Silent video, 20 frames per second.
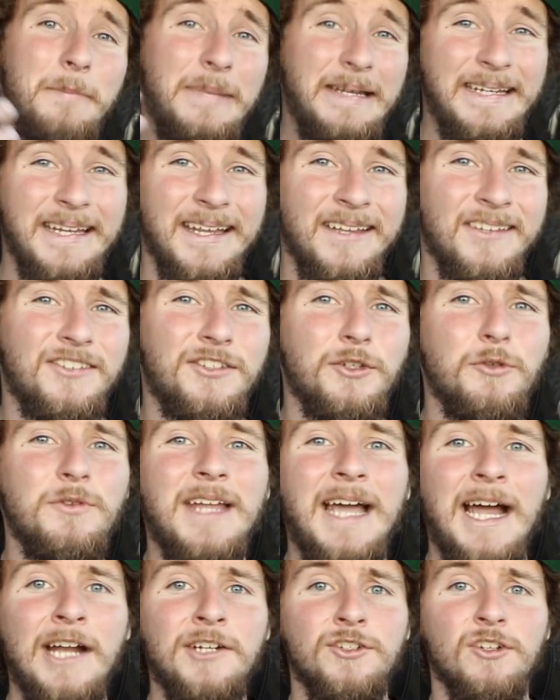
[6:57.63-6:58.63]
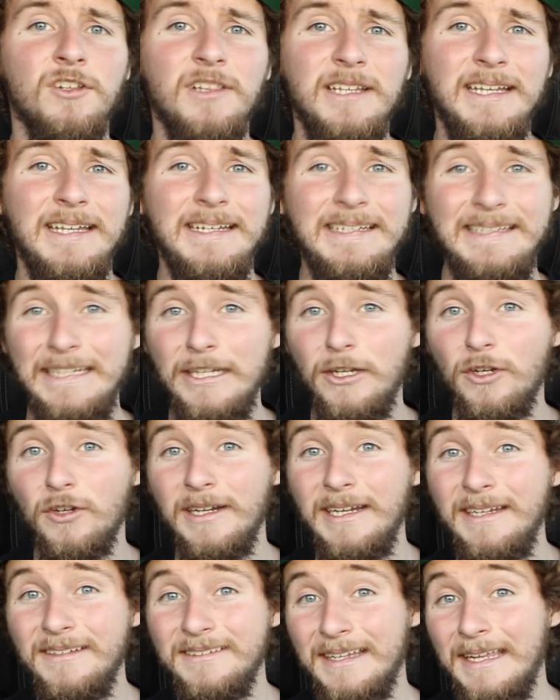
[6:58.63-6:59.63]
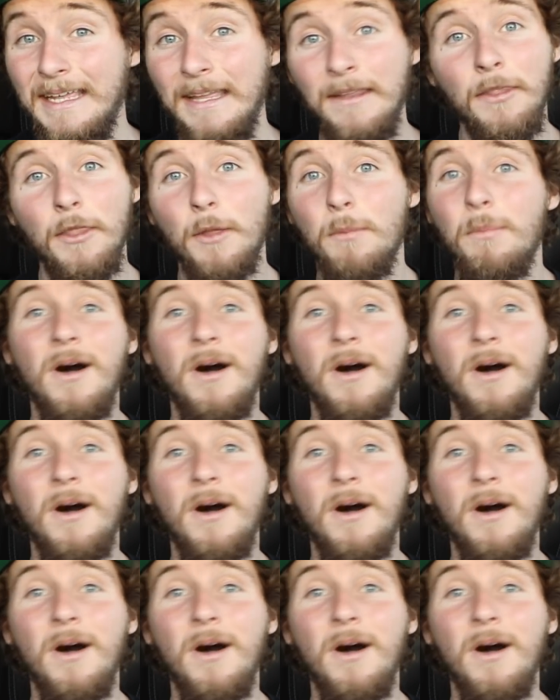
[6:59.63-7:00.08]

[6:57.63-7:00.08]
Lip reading: begins to naturally decrease in the